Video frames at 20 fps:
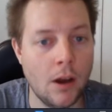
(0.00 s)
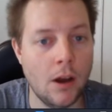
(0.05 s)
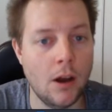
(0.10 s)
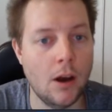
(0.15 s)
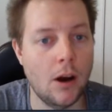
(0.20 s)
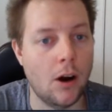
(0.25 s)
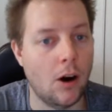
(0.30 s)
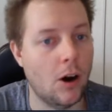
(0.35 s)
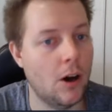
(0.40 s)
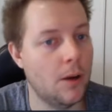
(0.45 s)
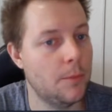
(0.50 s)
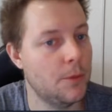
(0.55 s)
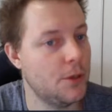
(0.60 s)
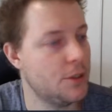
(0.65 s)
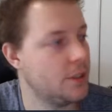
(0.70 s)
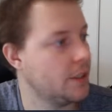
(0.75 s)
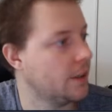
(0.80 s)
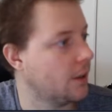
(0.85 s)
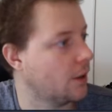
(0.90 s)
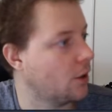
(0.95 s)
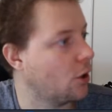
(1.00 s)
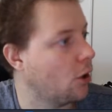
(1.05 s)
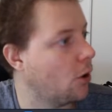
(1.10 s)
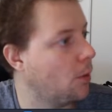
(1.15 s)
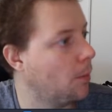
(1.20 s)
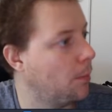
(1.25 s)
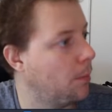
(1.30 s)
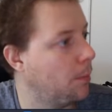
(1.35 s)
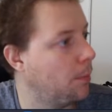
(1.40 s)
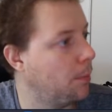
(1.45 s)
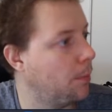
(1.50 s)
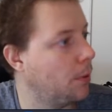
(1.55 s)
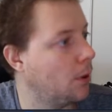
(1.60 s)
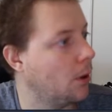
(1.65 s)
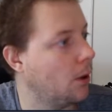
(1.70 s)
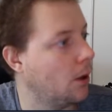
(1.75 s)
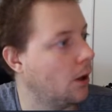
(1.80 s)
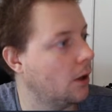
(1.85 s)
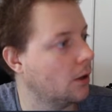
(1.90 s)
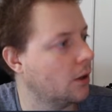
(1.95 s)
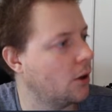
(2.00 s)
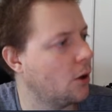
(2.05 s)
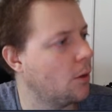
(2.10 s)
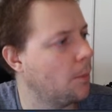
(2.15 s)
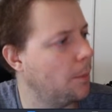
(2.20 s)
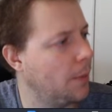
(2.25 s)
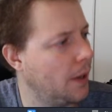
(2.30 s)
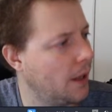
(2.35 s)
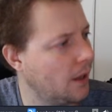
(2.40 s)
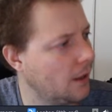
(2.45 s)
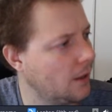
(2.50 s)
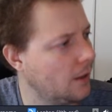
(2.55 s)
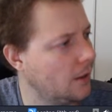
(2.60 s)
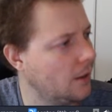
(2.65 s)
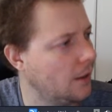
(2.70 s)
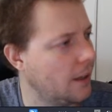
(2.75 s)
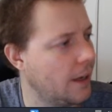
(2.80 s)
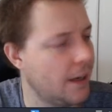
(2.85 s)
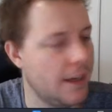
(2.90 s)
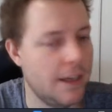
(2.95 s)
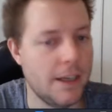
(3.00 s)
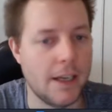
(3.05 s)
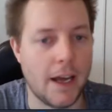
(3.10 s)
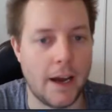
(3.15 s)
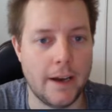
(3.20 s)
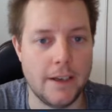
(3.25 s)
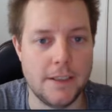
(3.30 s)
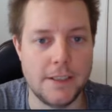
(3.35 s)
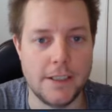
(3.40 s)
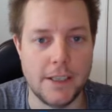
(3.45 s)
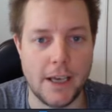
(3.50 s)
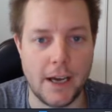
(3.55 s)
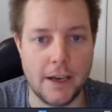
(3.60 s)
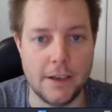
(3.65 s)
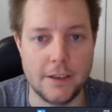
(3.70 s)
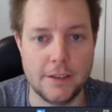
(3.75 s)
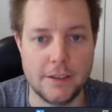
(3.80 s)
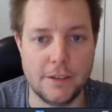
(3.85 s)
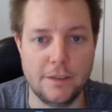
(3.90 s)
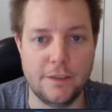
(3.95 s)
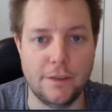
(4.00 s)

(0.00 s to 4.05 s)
I'm using the Compal E88